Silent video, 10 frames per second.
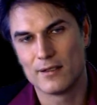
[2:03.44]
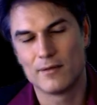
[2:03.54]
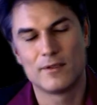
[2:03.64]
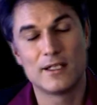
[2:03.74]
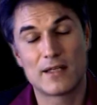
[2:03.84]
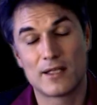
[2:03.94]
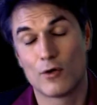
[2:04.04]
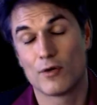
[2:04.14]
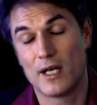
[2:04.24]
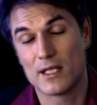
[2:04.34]
of the
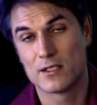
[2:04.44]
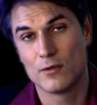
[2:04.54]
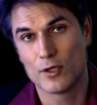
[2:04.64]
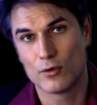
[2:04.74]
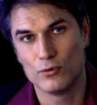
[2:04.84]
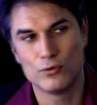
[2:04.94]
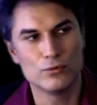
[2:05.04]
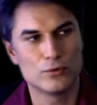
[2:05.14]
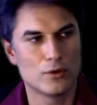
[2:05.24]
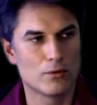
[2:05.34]
environment
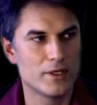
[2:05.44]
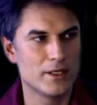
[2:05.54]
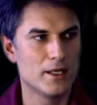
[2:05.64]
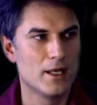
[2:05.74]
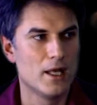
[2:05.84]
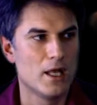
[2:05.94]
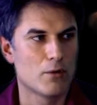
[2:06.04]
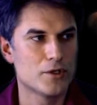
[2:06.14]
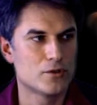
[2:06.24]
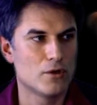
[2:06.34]
complexity.
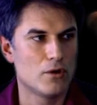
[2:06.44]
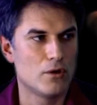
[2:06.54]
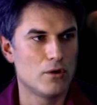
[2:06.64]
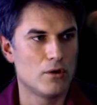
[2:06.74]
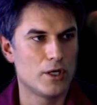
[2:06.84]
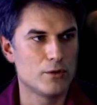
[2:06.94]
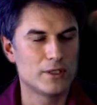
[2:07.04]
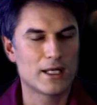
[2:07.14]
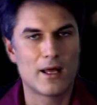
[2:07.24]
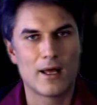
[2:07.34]
In this period,
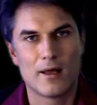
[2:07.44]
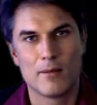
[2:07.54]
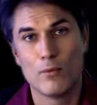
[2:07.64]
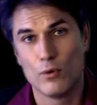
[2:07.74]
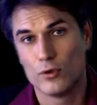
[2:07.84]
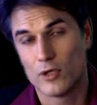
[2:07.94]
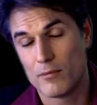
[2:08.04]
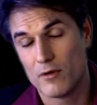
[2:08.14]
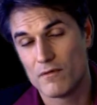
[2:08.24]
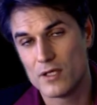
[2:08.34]
humankind
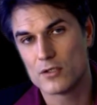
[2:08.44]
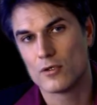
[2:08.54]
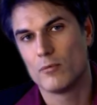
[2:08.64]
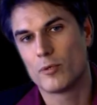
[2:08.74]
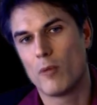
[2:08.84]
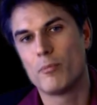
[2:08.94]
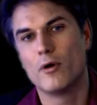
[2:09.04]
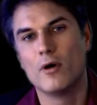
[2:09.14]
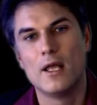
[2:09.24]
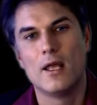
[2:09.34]
is facing the
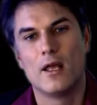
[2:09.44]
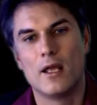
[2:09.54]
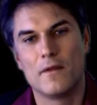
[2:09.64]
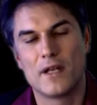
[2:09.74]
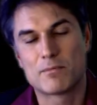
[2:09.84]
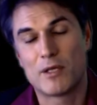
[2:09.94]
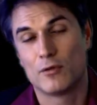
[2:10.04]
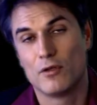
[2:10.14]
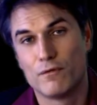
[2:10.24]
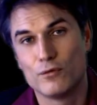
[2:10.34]
responsibility to find
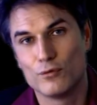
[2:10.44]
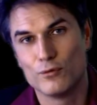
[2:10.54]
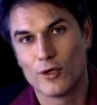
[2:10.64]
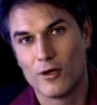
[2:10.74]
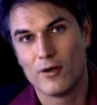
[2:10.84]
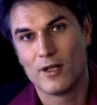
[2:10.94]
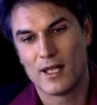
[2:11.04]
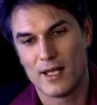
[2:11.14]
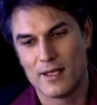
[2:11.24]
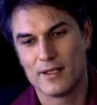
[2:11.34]
a correct and
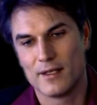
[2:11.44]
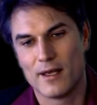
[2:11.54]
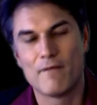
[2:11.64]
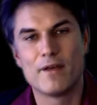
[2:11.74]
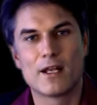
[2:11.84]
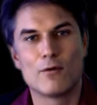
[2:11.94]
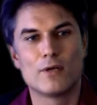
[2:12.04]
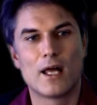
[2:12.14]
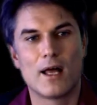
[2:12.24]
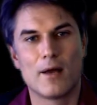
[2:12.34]
equilibrated
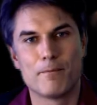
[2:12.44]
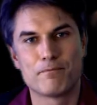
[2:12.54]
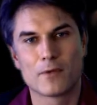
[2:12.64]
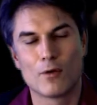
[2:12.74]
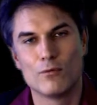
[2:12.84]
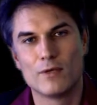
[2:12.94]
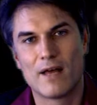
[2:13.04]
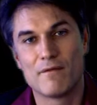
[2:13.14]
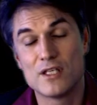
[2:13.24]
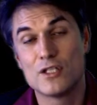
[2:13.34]
behavior with the
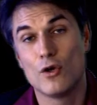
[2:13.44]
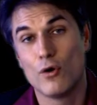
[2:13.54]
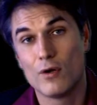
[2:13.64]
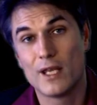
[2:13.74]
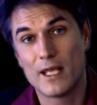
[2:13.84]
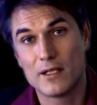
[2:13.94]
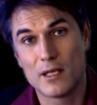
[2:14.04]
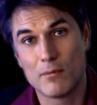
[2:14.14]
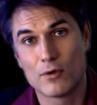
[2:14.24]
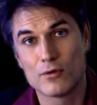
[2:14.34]
exploitation of
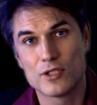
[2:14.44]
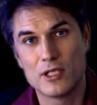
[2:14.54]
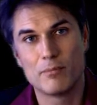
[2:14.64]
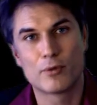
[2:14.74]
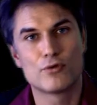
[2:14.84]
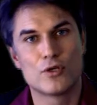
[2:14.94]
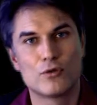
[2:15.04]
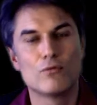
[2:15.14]
their resources.